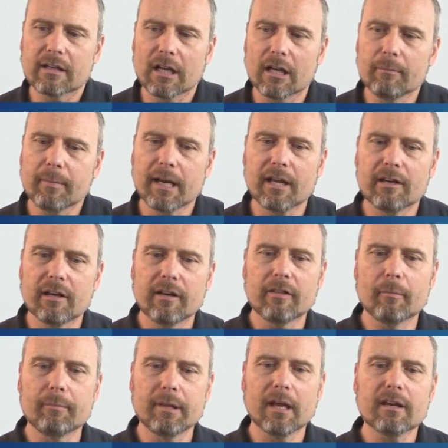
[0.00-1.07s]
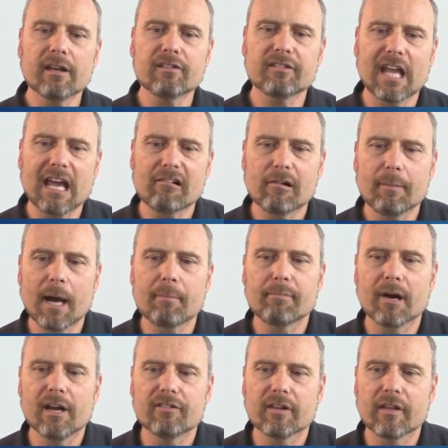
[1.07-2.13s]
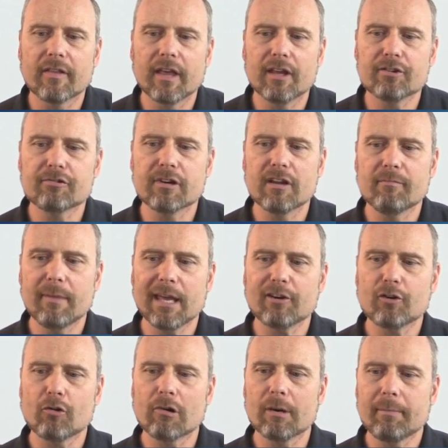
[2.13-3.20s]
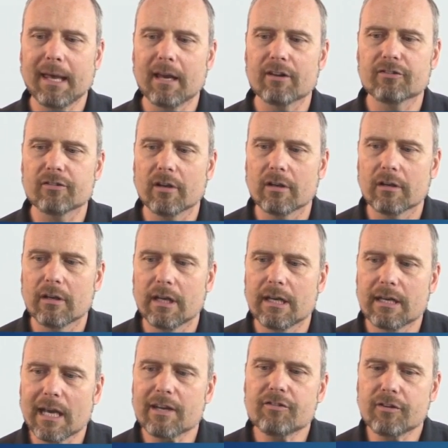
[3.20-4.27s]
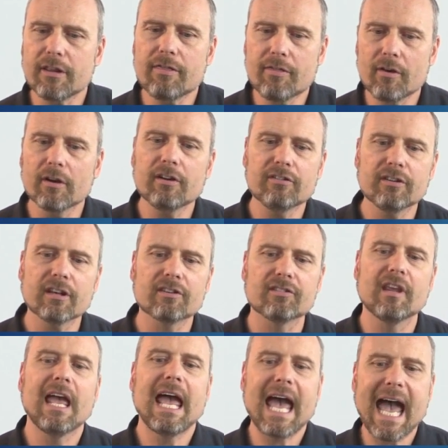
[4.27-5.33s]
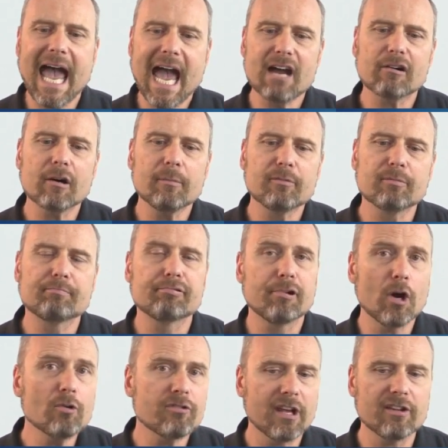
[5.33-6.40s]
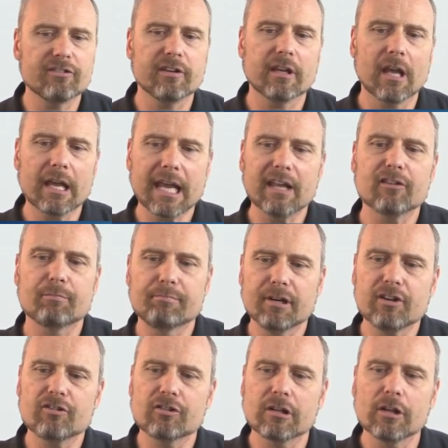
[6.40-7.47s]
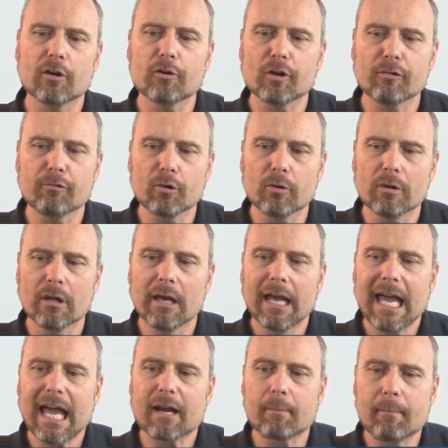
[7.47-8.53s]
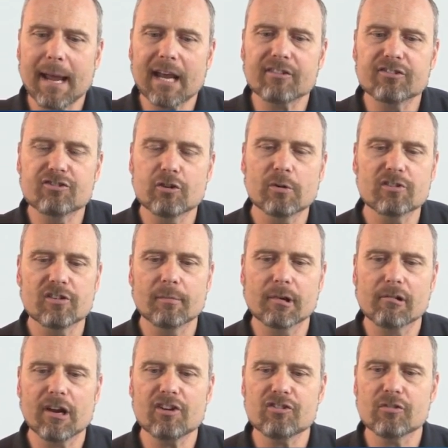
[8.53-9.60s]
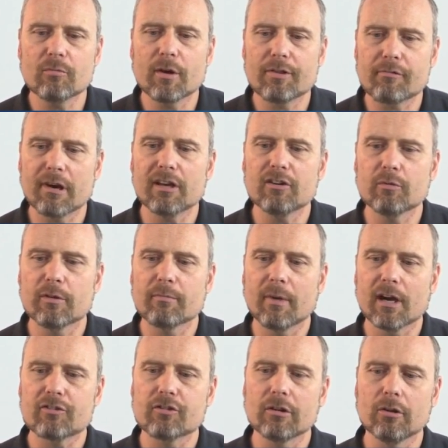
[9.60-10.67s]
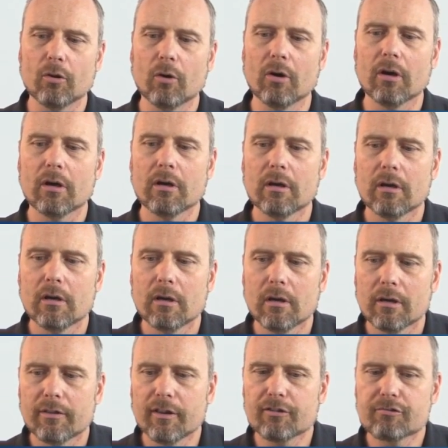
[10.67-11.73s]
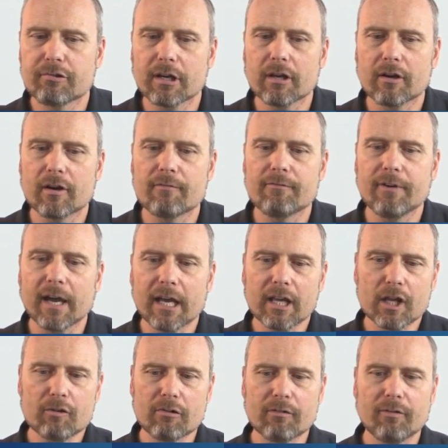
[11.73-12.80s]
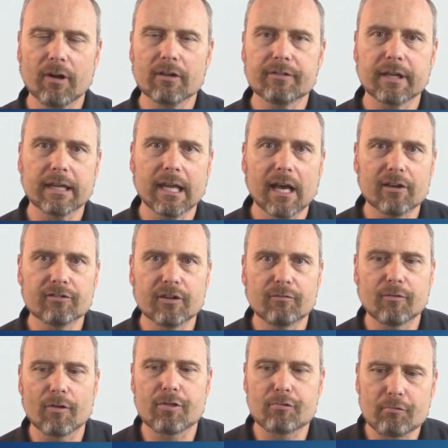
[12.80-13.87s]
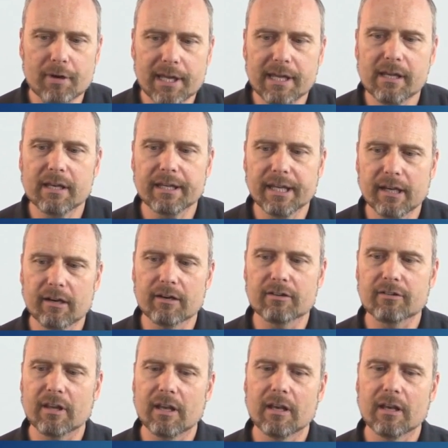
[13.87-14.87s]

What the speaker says: culminated in the bloodiest Arab uprising in the history of Mandatory Palestine. In 1936, Arabs protesting against British colonial rule and mass Jewish immigration were threatened with martial law. This triggered a violent revolt that lasted for 3 years